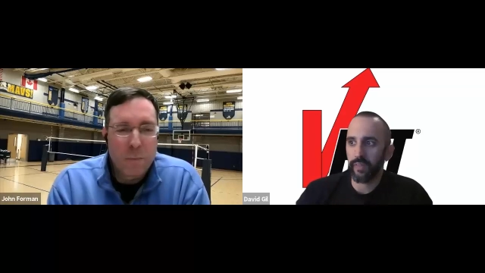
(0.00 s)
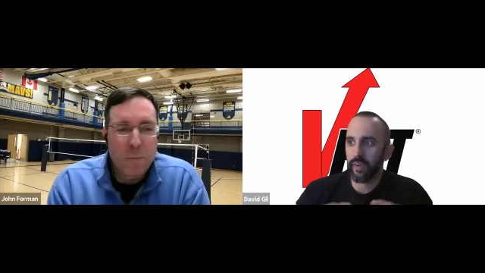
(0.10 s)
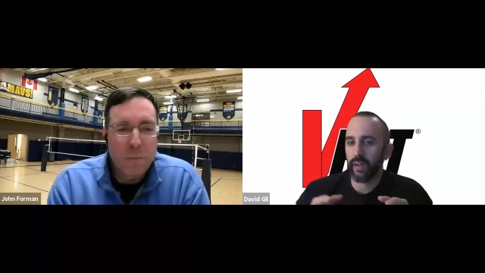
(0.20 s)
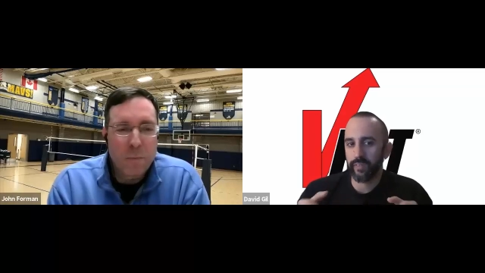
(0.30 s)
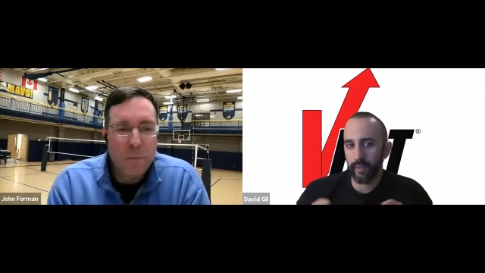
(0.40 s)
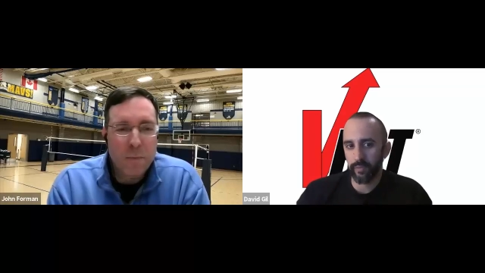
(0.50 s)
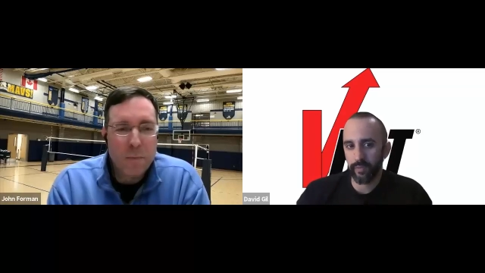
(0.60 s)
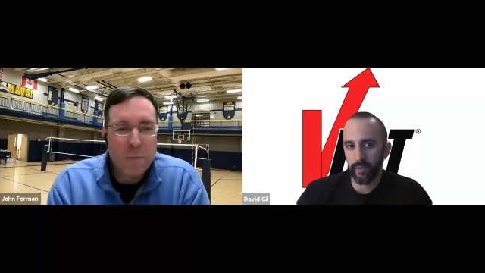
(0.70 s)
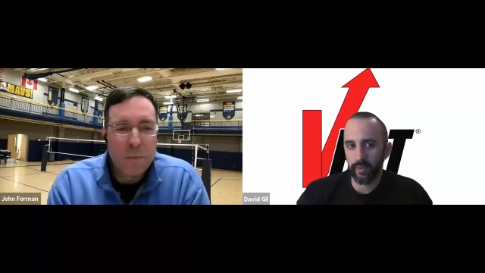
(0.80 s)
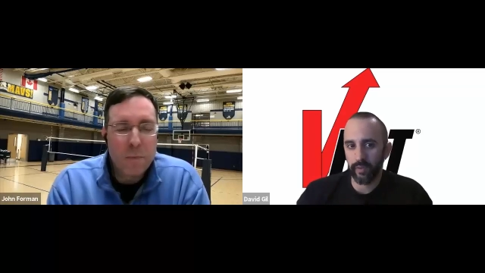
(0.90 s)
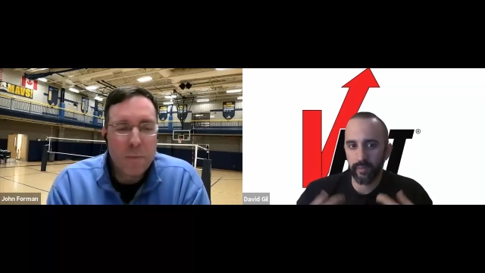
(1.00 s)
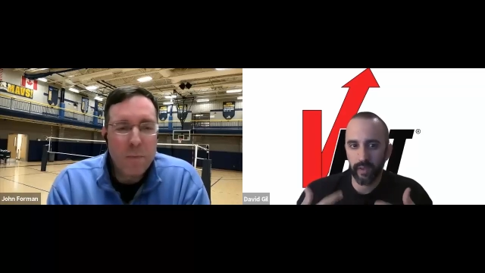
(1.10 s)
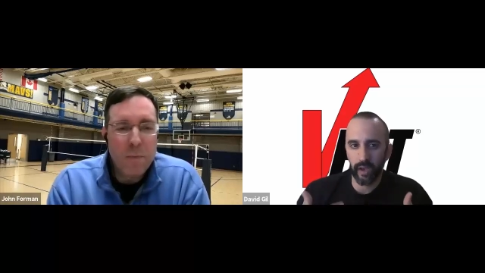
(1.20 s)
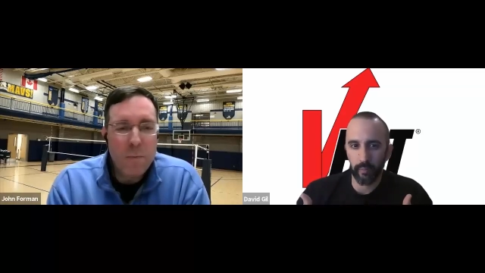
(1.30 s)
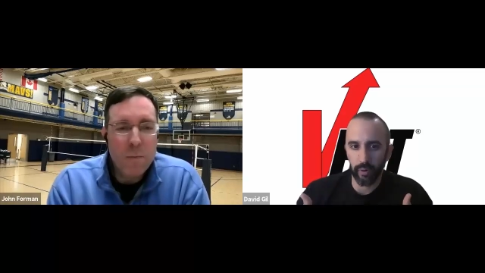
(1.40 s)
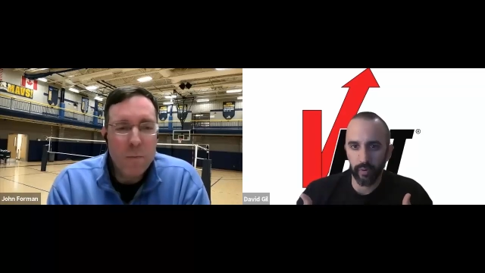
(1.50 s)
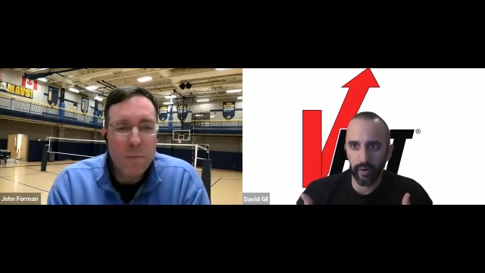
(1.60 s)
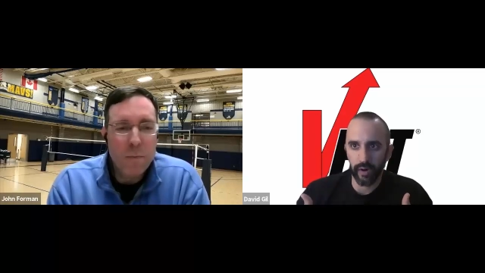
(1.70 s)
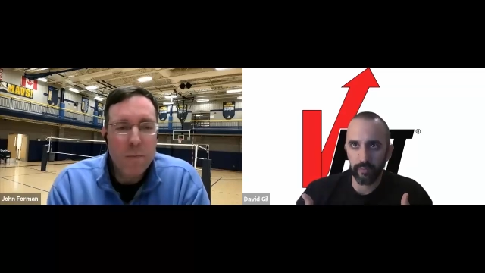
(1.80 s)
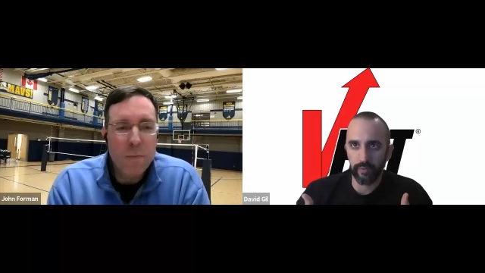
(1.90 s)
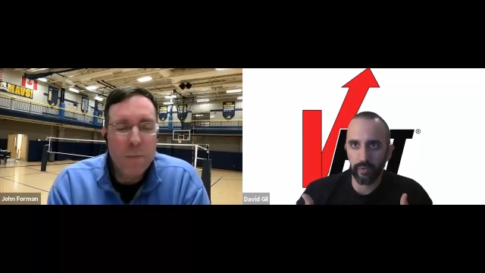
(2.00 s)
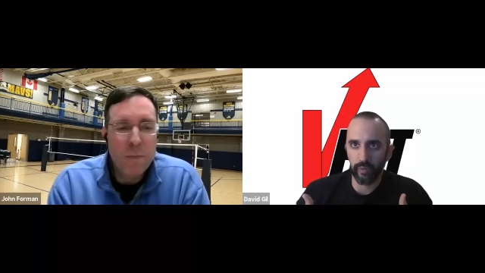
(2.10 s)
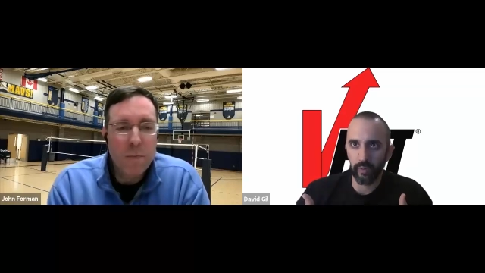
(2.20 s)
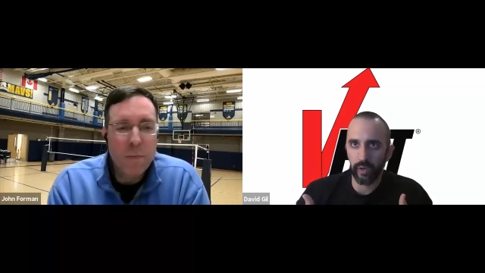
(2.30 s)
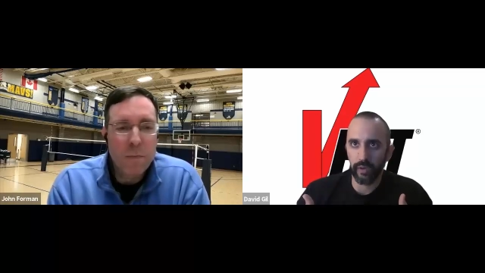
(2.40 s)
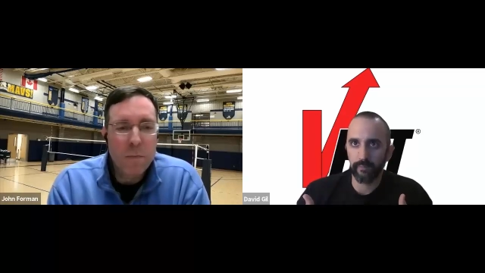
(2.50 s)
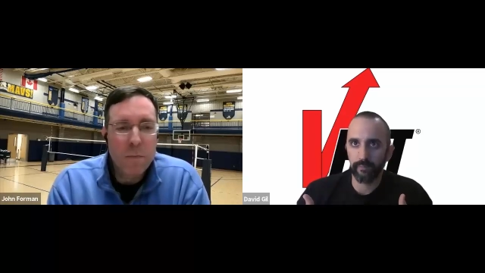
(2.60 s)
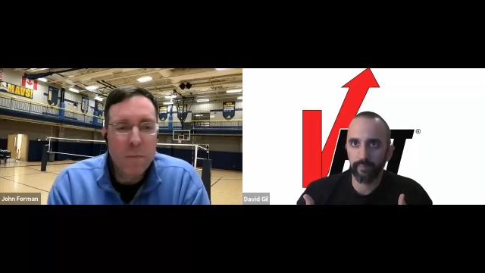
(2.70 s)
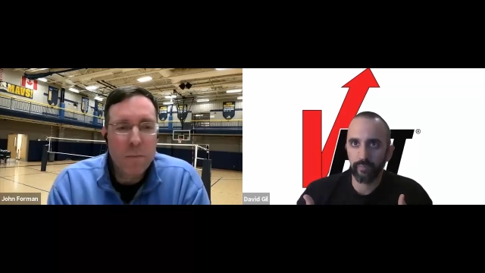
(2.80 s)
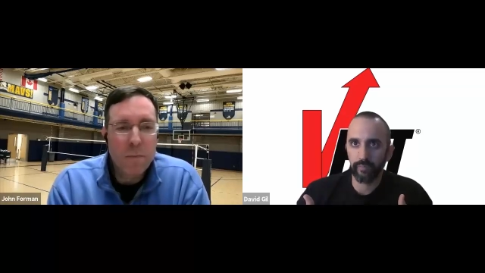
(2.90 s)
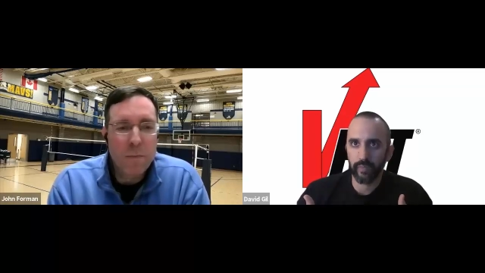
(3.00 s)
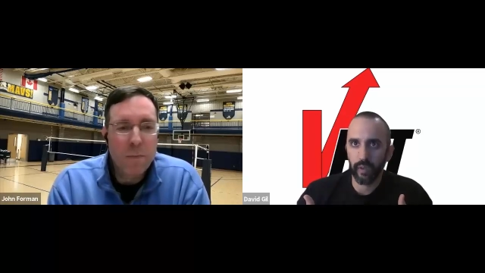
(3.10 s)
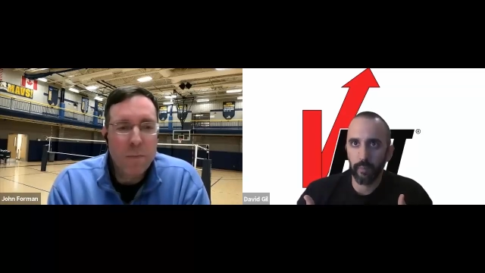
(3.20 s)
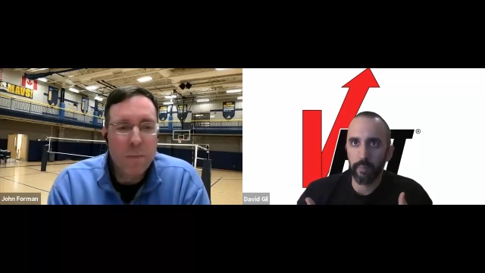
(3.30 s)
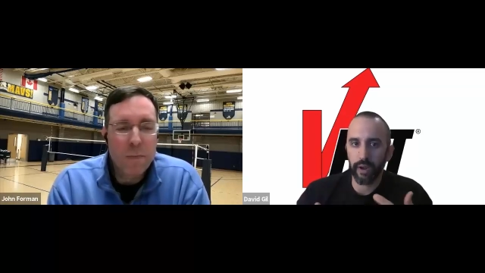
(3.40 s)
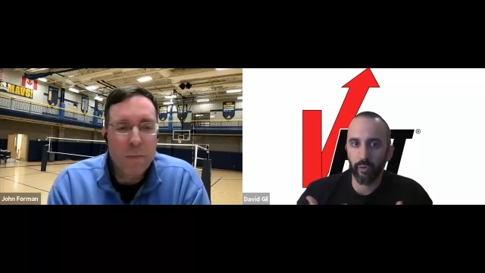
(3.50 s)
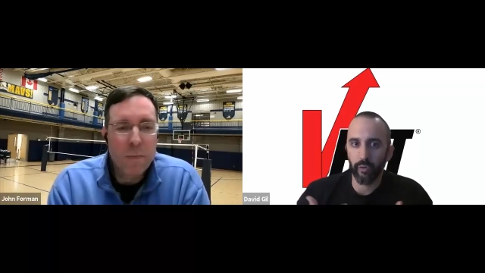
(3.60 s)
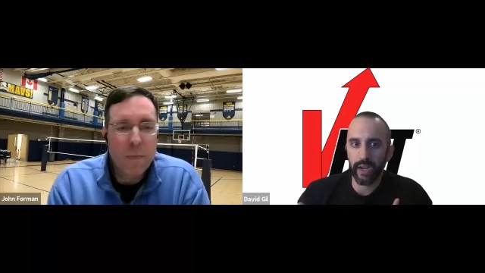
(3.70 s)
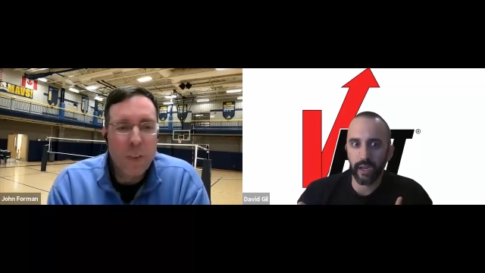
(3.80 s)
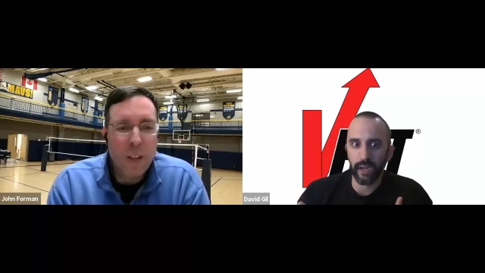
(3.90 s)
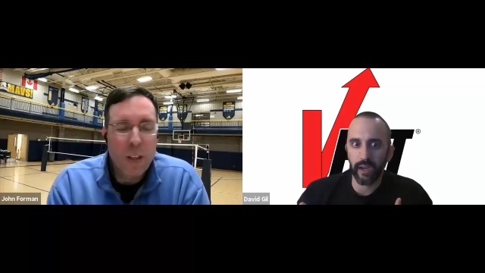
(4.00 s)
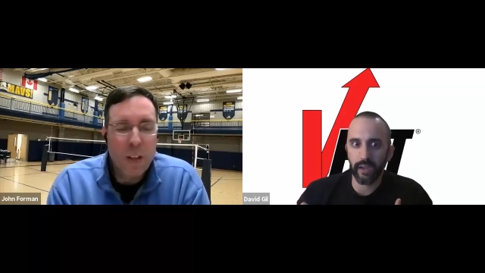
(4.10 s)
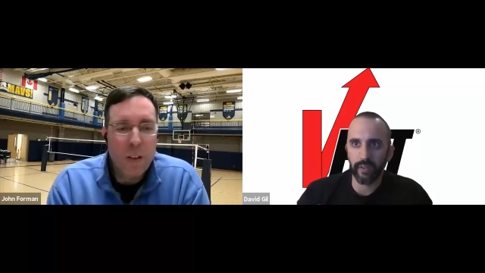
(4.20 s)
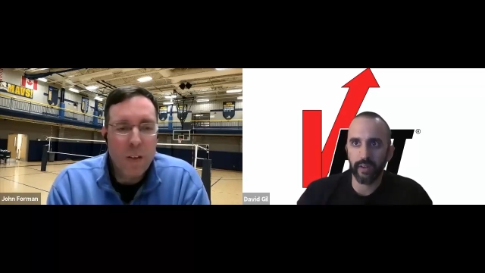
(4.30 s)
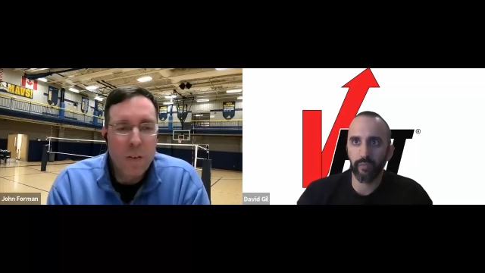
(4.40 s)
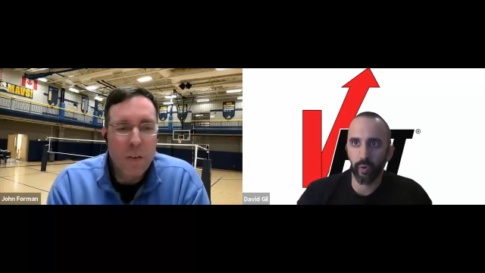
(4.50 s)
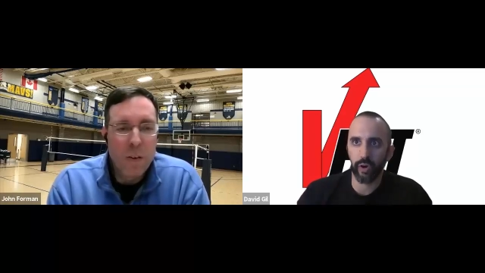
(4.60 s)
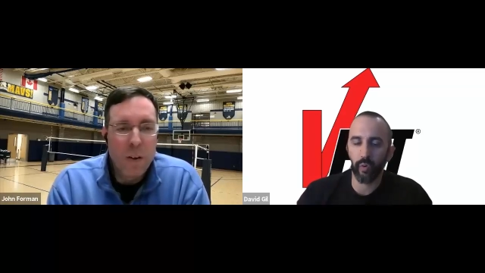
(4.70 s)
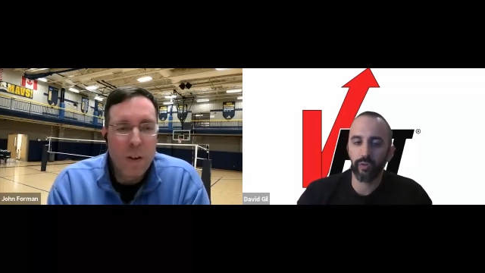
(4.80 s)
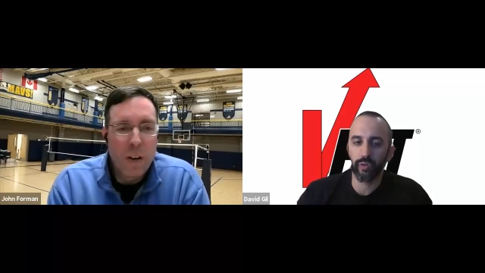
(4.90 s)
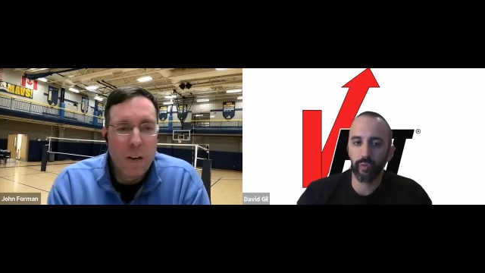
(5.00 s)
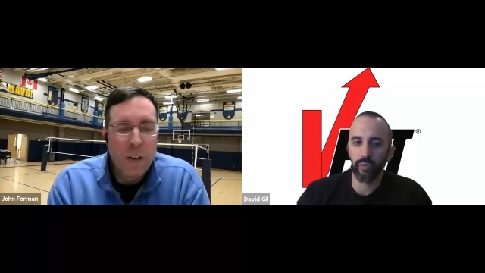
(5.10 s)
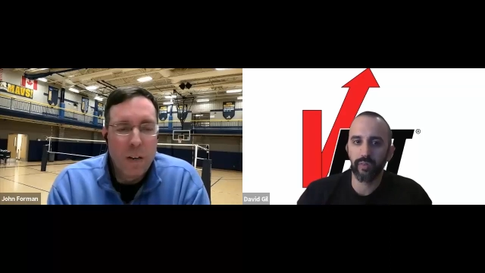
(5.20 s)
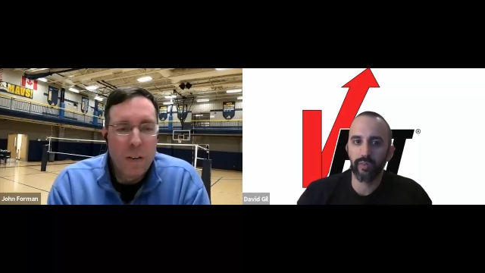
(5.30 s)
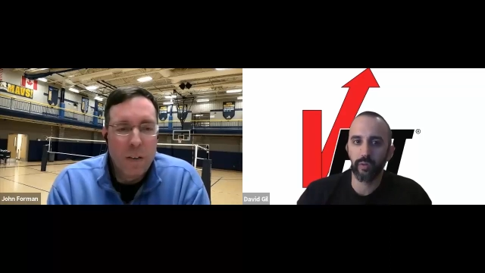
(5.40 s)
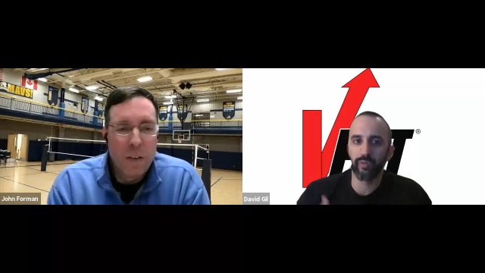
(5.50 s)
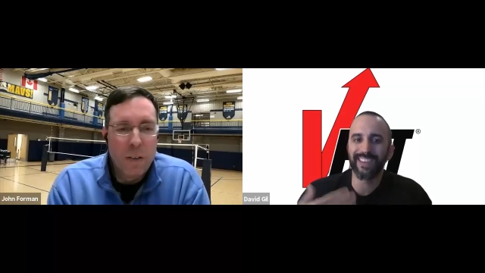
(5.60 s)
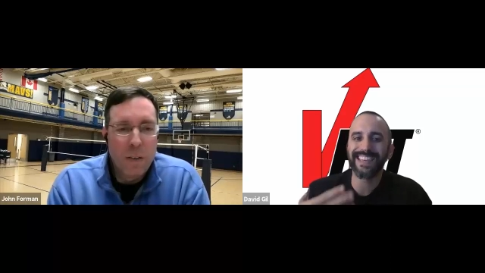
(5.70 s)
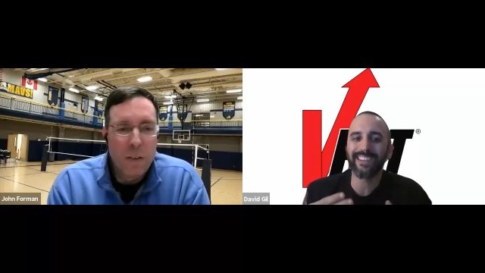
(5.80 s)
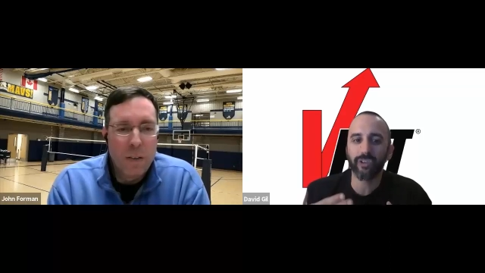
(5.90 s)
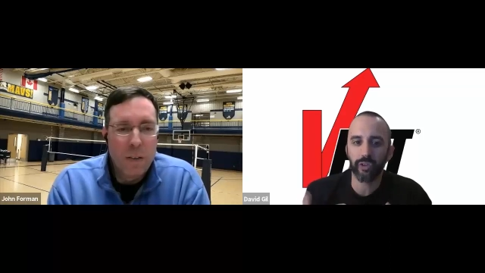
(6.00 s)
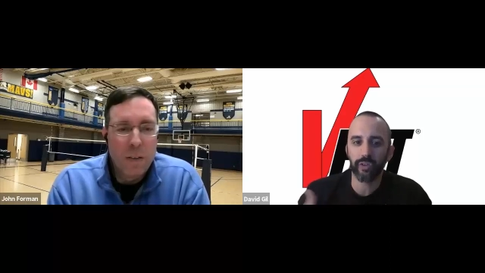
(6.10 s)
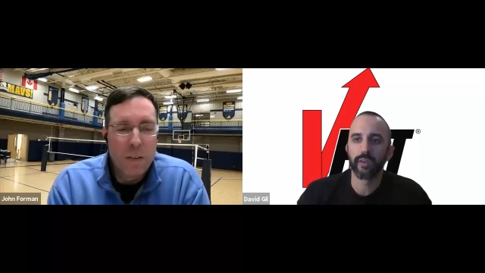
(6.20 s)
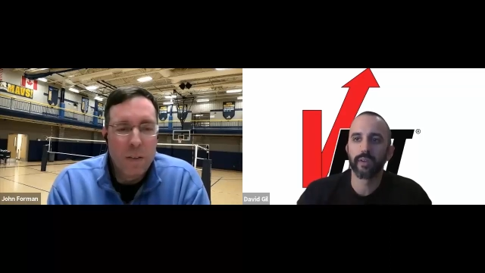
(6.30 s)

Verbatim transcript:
Speaker 1: the concepts to, to help programs to uh, better recognize that if we're going to, to teach